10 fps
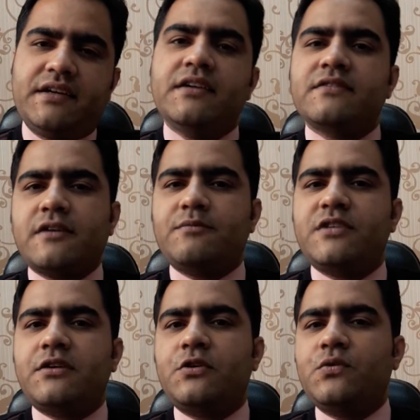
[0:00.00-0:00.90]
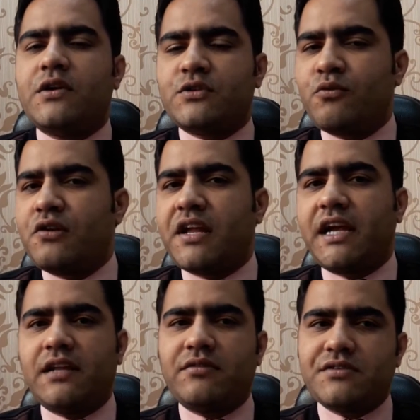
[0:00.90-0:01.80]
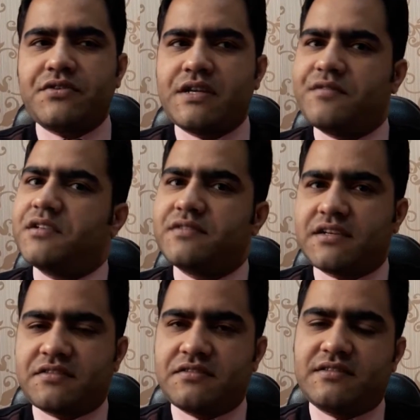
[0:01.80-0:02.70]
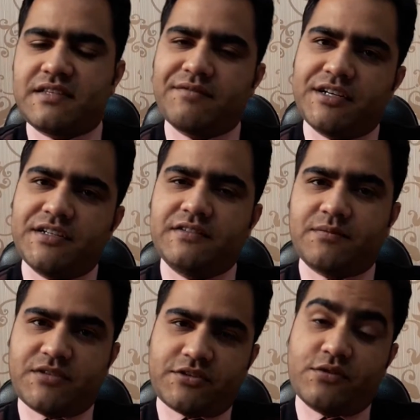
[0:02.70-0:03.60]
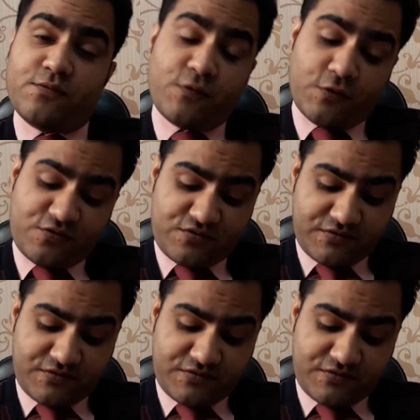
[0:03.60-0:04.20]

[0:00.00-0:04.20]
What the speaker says: subject to a small negative list given in section 17 subsection 4.